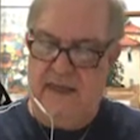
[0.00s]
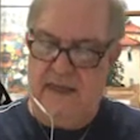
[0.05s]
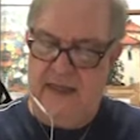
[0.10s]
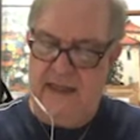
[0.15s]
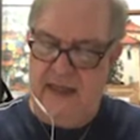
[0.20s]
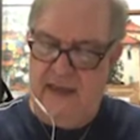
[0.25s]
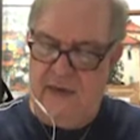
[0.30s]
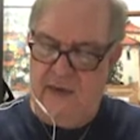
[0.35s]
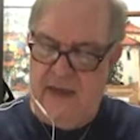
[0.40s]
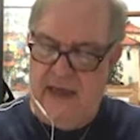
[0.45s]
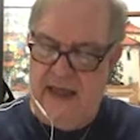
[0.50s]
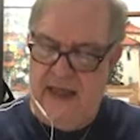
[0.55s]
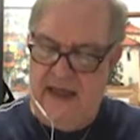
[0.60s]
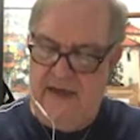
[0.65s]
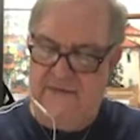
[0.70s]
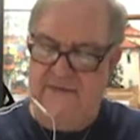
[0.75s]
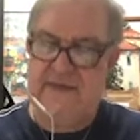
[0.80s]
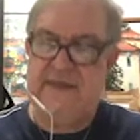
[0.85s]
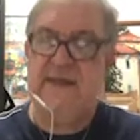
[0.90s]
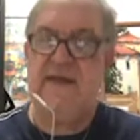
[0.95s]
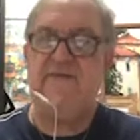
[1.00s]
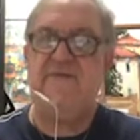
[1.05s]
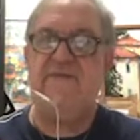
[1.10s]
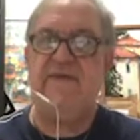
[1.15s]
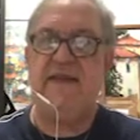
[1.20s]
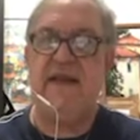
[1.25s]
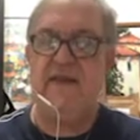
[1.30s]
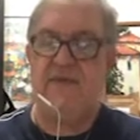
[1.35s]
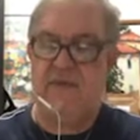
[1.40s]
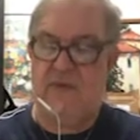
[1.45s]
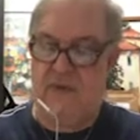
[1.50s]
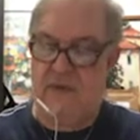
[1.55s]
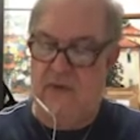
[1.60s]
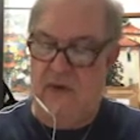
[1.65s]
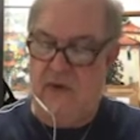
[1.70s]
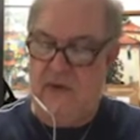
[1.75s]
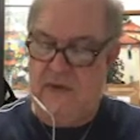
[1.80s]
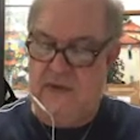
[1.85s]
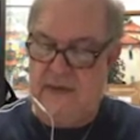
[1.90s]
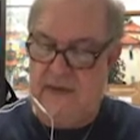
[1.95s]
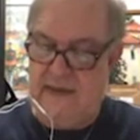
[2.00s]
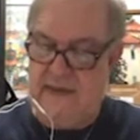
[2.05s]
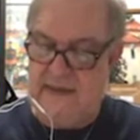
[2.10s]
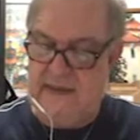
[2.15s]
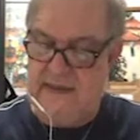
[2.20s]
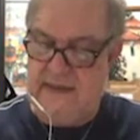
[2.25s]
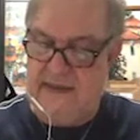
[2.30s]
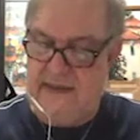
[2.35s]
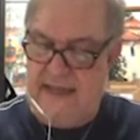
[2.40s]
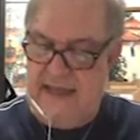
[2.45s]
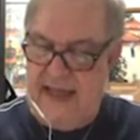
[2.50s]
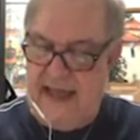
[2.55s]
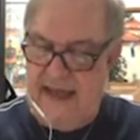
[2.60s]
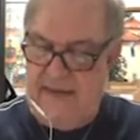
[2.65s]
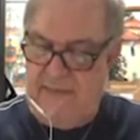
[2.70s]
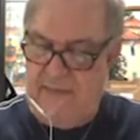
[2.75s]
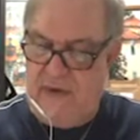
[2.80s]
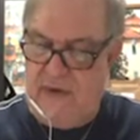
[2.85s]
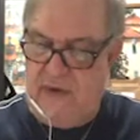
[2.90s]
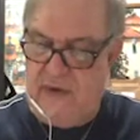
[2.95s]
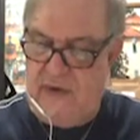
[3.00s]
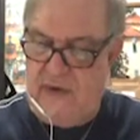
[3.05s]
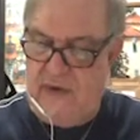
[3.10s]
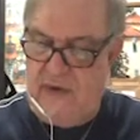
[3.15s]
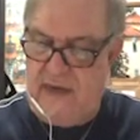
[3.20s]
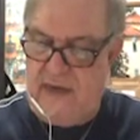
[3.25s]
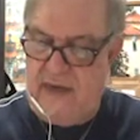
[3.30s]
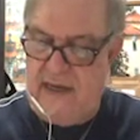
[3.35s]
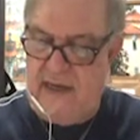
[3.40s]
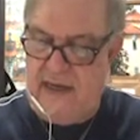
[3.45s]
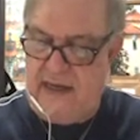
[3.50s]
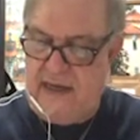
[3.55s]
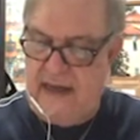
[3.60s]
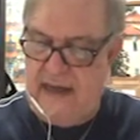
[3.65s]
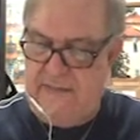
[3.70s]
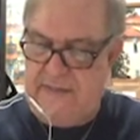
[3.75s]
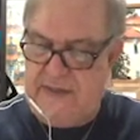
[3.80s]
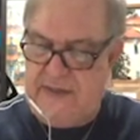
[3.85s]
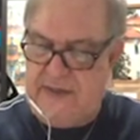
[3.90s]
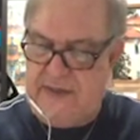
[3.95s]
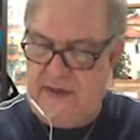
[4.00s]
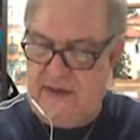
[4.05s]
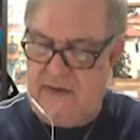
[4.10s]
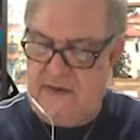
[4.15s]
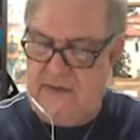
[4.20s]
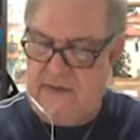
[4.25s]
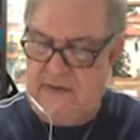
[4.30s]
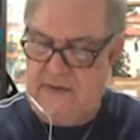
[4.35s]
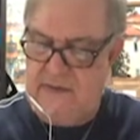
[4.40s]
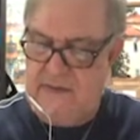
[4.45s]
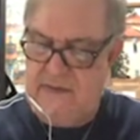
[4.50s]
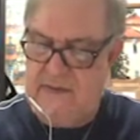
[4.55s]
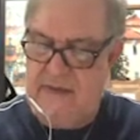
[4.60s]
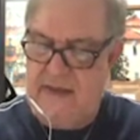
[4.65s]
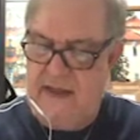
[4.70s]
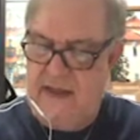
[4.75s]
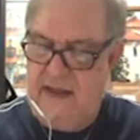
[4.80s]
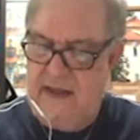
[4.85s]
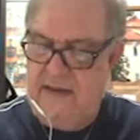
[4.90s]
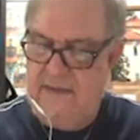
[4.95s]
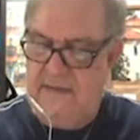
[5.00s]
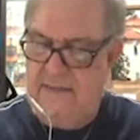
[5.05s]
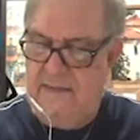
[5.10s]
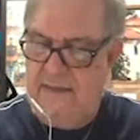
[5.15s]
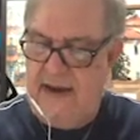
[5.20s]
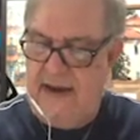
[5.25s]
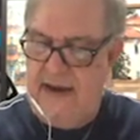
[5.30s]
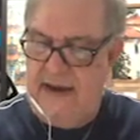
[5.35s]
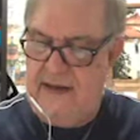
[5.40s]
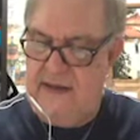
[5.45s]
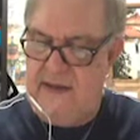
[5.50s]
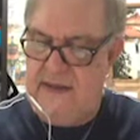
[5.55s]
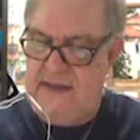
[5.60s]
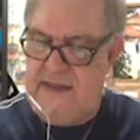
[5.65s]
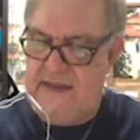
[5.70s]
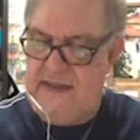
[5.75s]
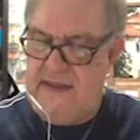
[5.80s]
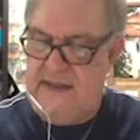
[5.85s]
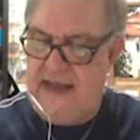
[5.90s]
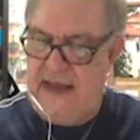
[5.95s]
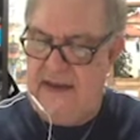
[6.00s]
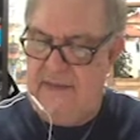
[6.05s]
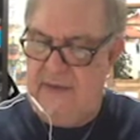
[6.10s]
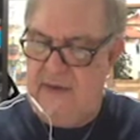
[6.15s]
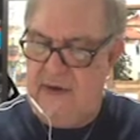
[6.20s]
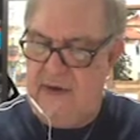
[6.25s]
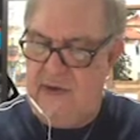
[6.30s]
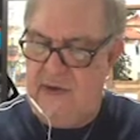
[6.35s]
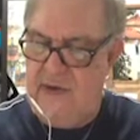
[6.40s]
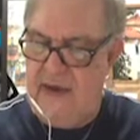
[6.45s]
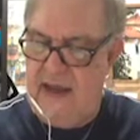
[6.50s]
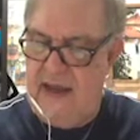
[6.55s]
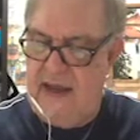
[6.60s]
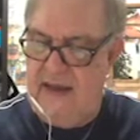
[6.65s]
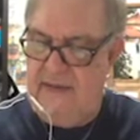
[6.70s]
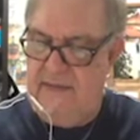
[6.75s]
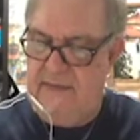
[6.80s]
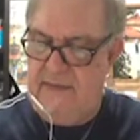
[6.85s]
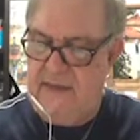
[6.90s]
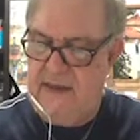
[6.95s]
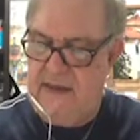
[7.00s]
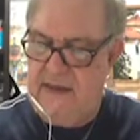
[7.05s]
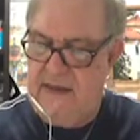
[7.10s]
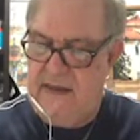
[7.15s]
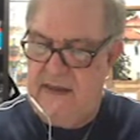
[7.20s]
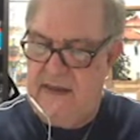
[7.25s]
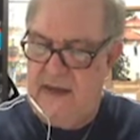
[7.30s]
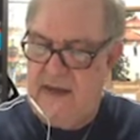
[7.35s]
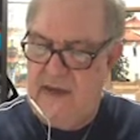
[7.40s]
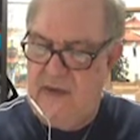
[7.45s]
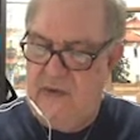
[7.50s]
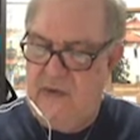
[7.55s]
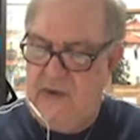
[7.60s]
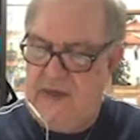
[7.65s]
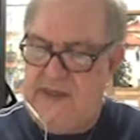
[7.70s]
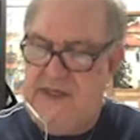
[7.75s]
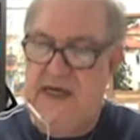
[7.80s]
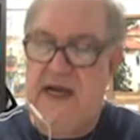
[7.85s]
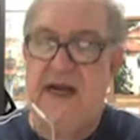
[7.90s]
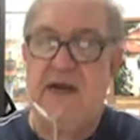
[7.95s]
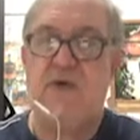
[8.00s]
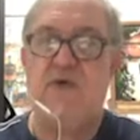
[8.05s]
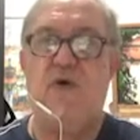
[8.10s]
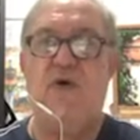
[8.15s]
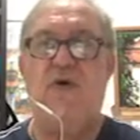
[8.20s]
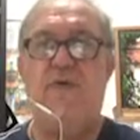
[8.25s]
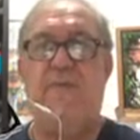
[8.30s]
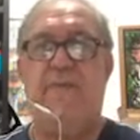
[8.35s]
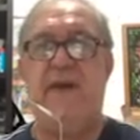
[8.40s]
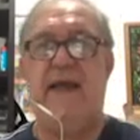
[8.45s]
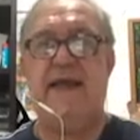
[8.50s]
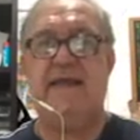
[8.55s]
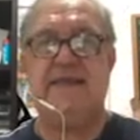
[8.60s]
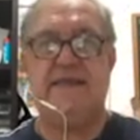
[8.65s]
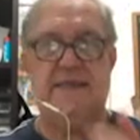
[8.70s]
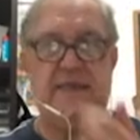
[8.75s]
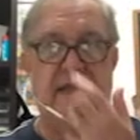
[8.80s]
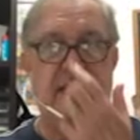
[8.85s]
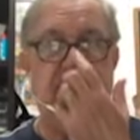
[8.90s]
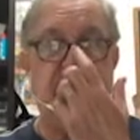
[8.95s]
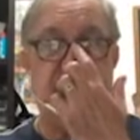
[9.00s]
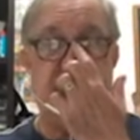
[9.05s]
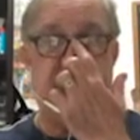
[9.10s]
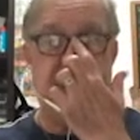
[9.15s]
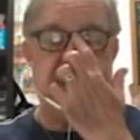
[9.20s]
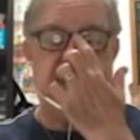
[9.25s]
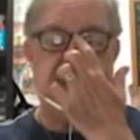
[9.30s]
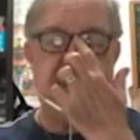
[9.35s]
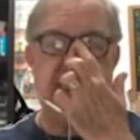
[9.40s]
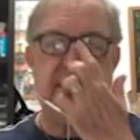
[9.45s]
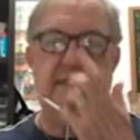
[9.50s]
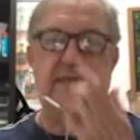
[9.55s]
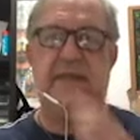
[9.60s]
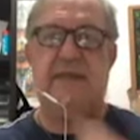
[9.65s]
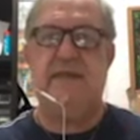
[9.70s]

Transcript: Then you have something that we call the WE capital minus WM, which are complex numbers.